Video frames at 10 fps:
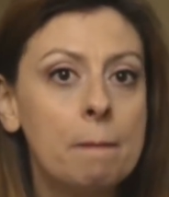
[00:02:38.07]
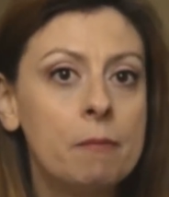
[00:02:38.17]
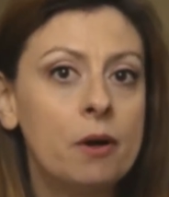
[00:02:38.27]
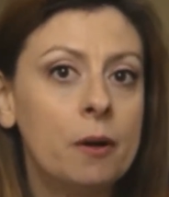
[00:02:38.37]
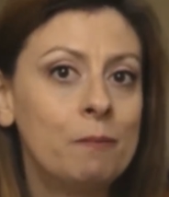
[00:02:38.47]

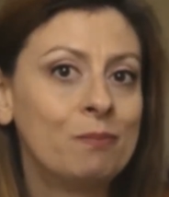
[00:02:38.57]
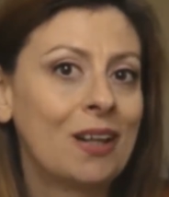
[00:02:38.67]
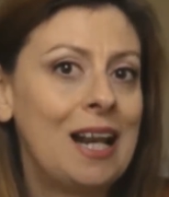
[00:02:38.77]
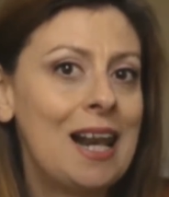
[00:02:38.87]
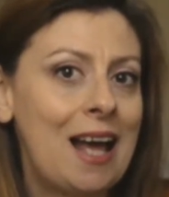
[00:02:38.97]

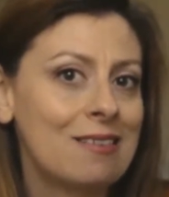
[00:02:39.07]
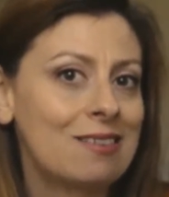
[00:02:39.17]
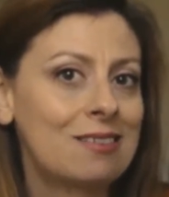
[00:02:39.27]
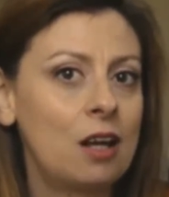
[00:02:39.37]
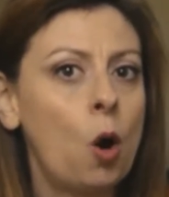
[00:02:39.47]

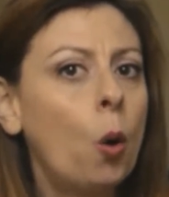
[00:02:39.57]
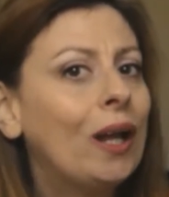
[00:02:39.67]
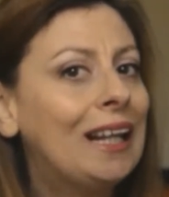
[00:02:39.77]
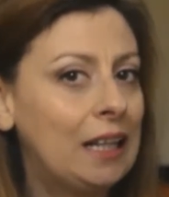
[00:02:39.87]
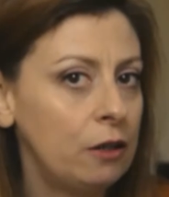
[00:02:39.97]
less
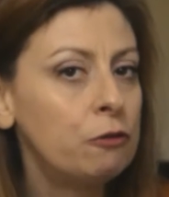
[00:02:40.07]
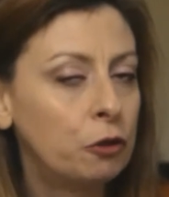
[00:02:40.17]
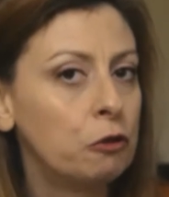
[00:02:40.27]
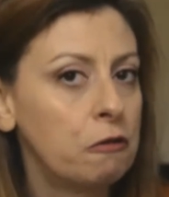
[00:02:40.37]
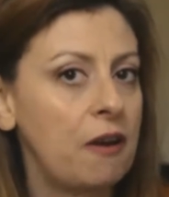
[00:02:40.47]
oily for
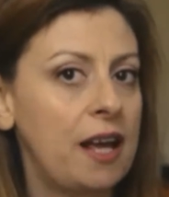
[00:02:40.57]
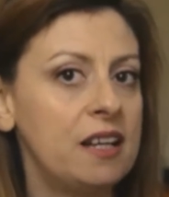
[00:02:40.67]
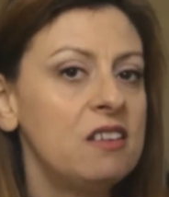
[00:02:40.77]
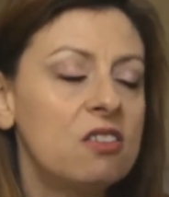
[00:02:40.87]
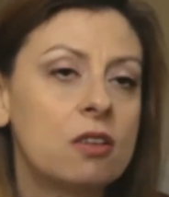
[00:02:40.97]
your
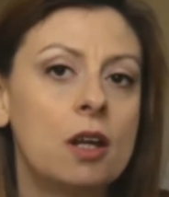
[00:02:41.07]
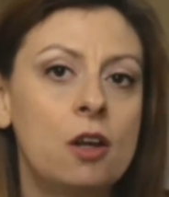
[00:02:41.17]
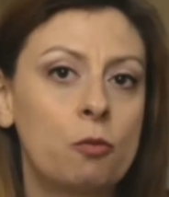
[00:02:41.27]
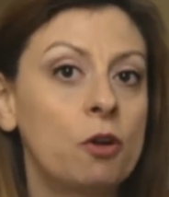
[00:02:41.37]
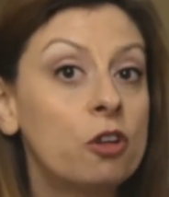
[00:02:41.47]
face,
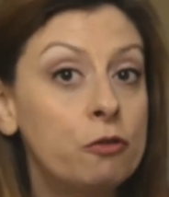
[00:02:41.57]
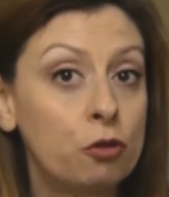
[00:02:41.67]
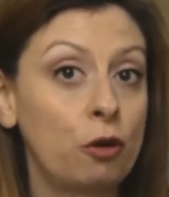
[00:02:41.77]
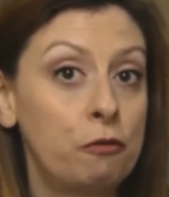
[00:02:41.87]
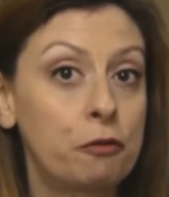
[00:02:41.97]
especially if you
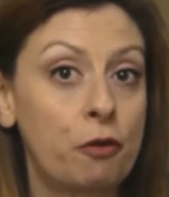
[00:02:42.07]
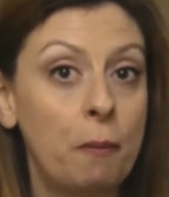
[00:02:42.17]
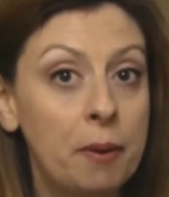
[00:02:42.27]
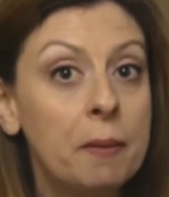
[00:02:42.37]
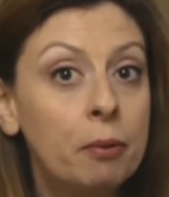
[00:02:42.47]
suffer
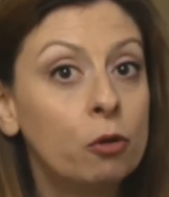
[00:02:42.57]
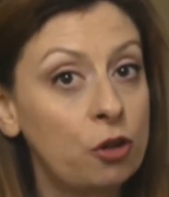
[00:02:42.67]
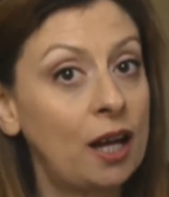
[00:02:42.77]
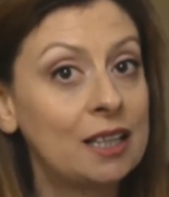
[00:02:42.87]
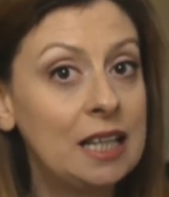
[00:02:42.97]
from
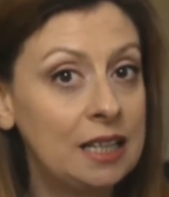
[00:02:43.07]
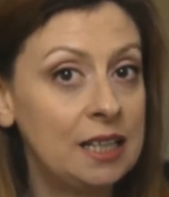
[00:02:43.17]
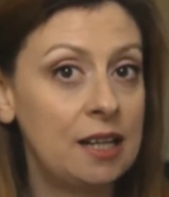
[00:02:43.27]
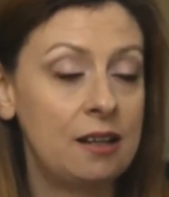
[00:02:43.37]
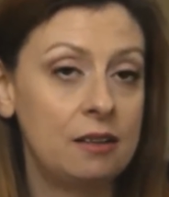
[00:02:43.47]
pimples,
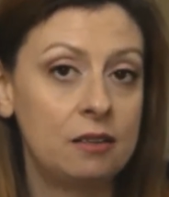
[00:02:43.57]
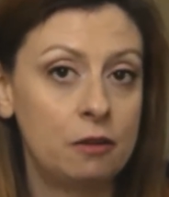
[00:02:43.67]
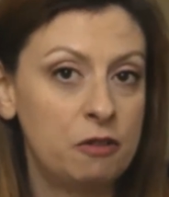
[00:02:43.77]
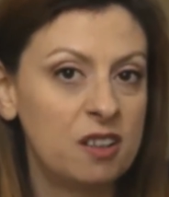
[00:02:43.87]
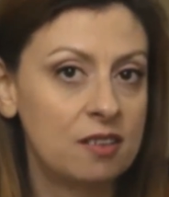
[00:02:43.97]
acne
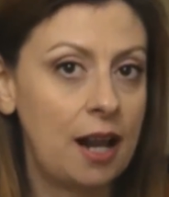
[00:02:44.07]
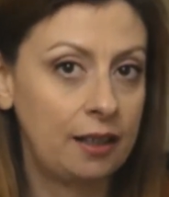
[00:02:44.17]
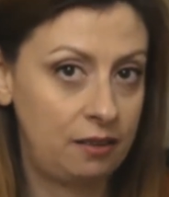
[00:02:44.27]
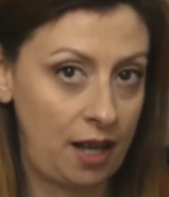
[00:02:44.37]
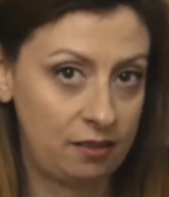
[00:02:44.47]
and things
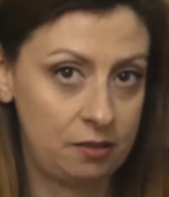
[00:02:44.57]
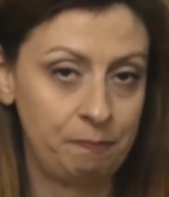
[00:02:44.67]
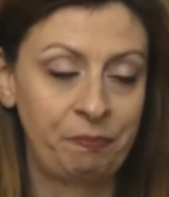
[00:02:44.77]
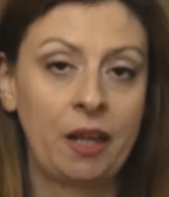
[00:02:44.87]
like that.